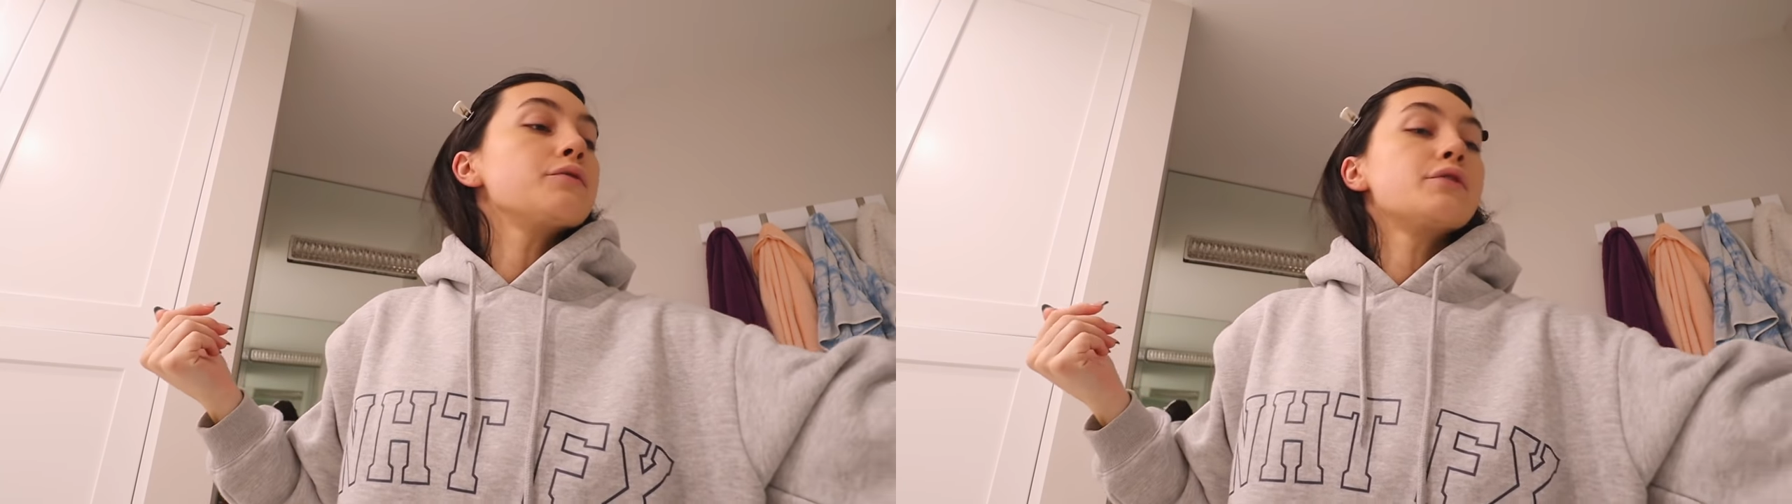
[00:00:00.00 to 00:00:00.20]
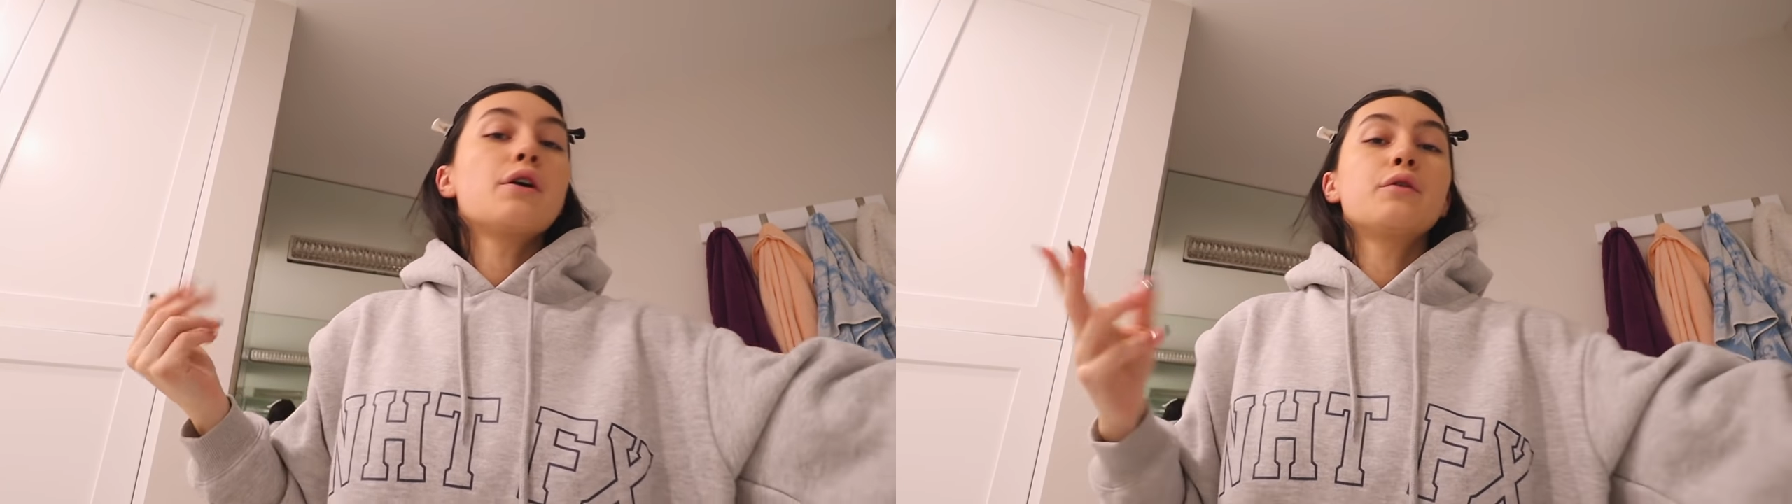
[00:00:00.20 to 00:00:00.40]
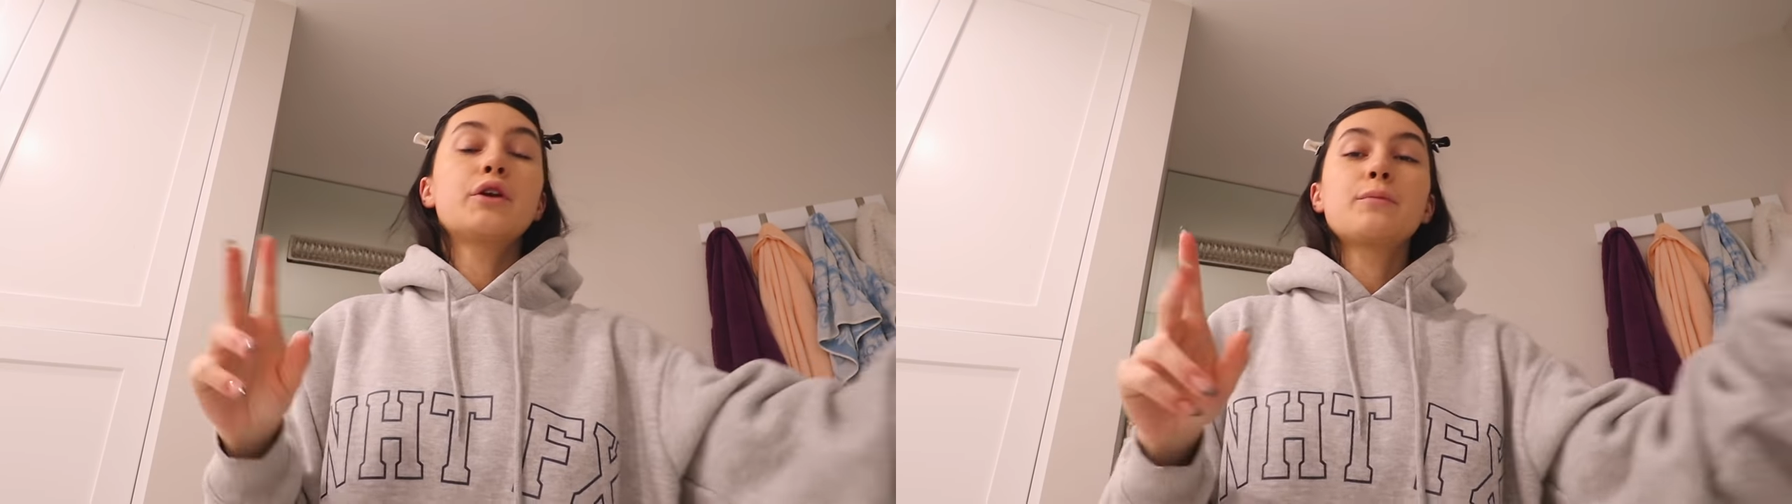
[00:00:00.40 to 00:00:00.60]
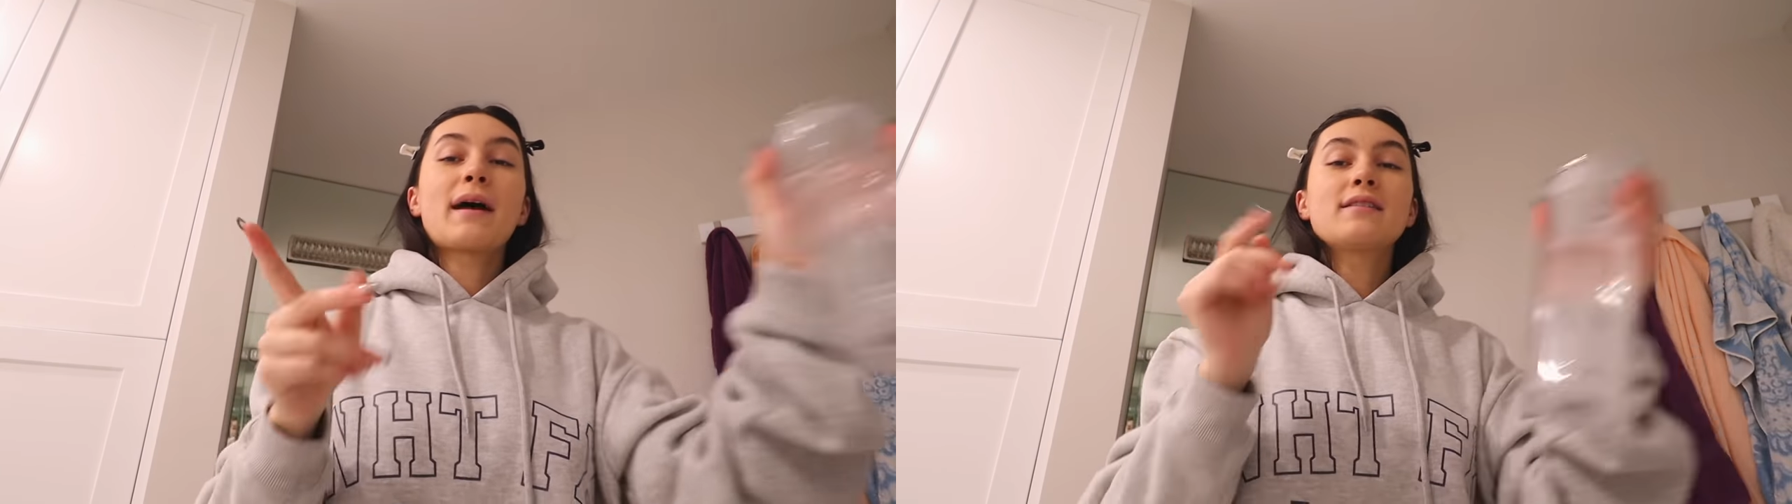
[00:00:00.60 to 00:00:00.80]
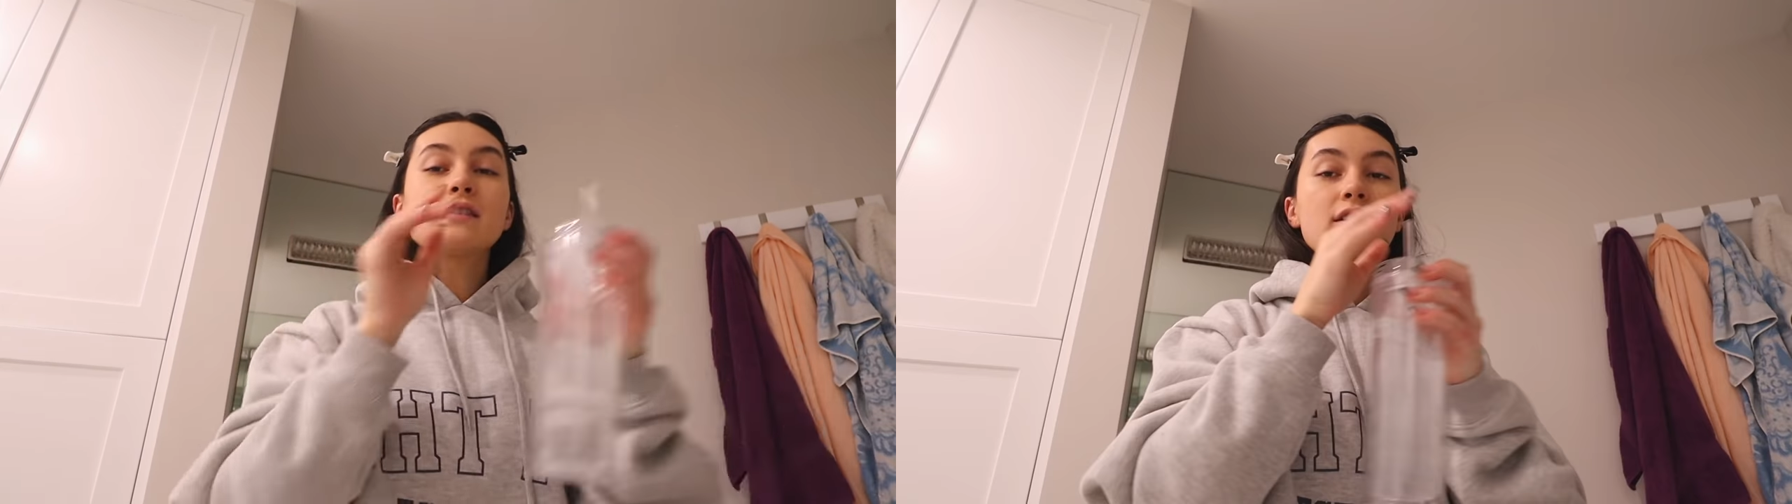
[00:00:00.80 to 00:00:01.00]
So you're
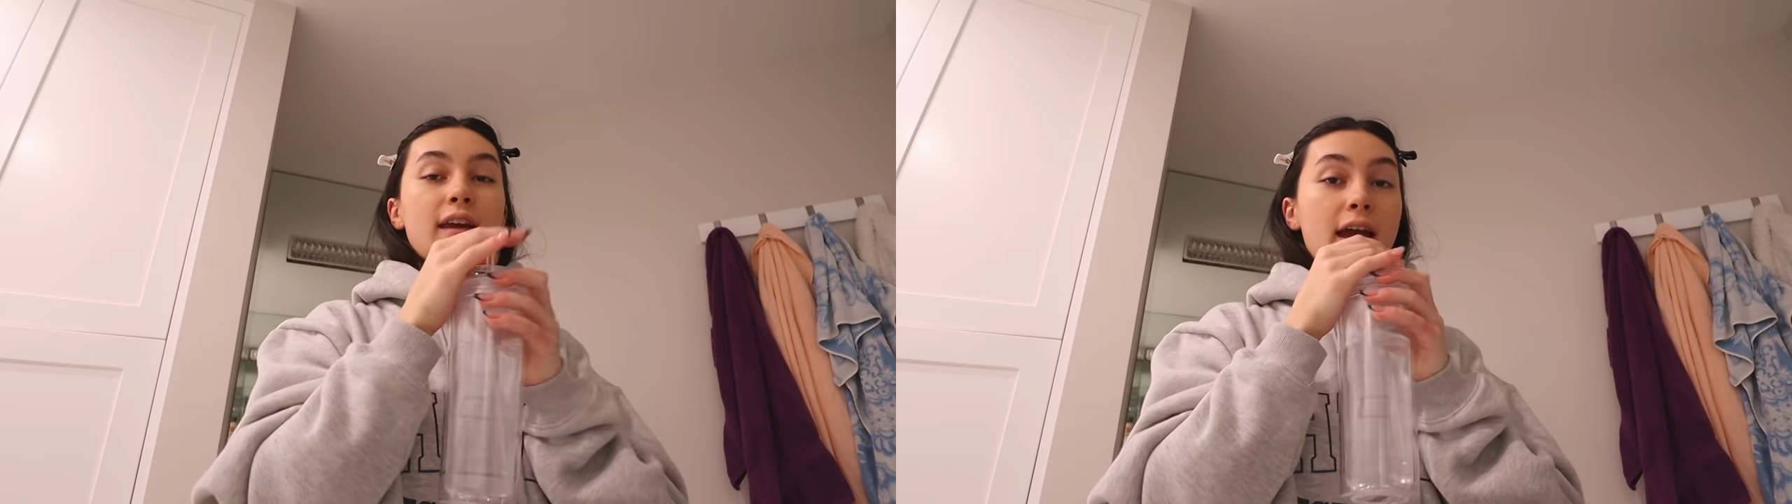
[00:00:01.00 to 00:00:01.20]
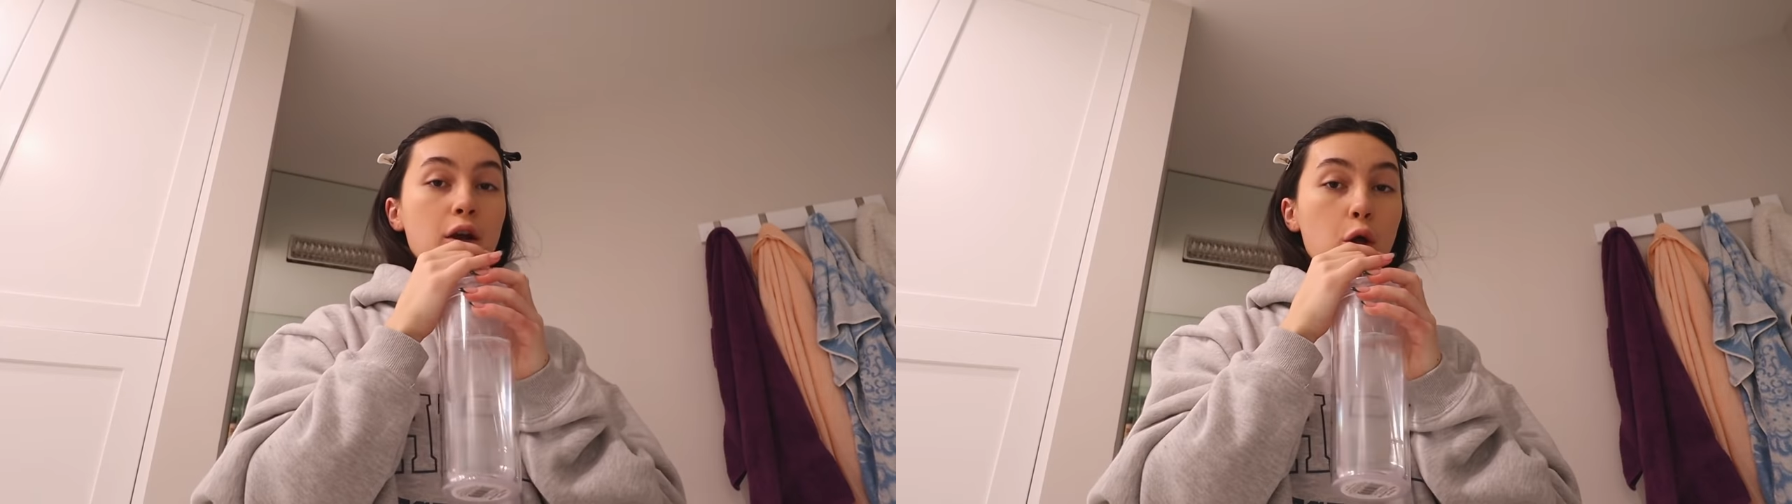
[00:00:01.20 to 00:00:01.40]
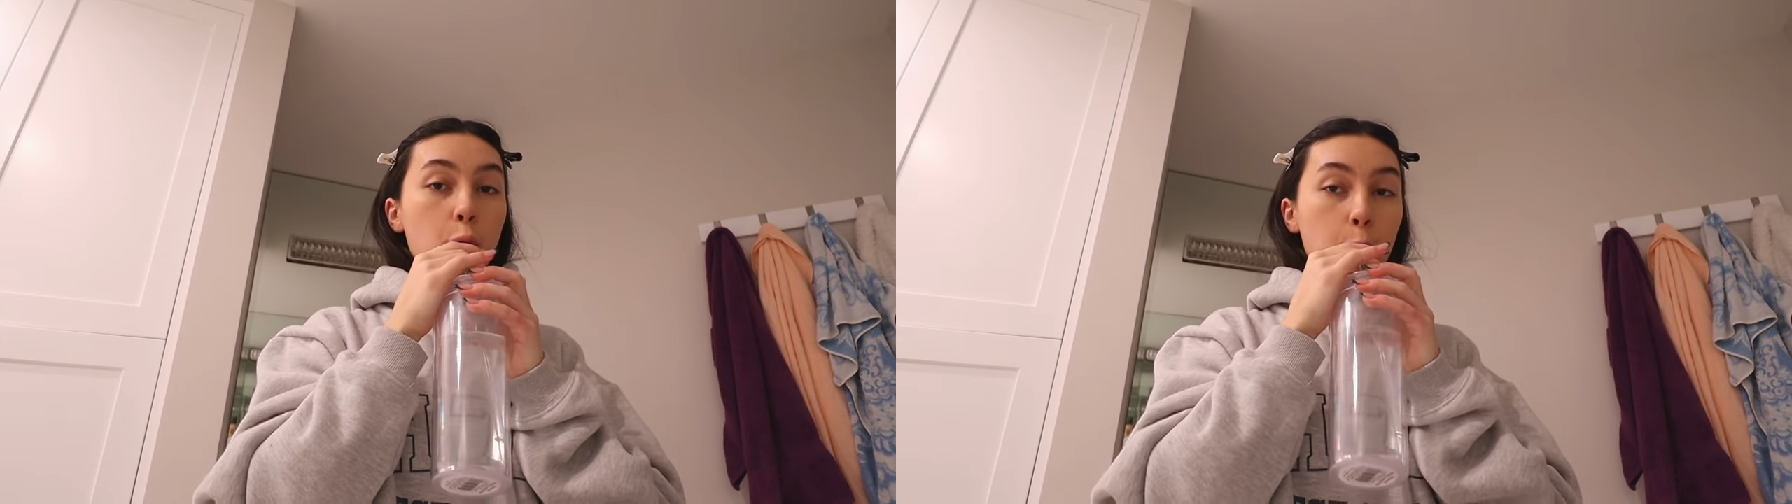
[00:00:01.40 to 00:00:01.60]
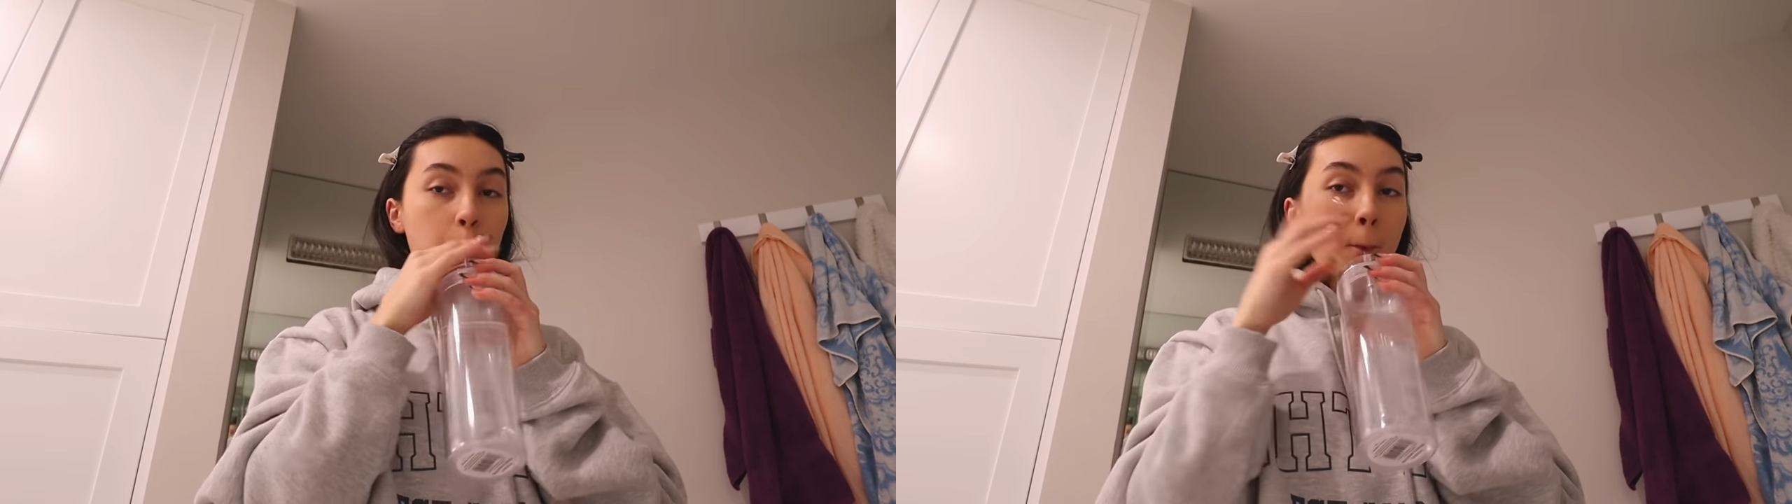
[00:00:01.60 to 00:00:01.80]
balancing on a candle.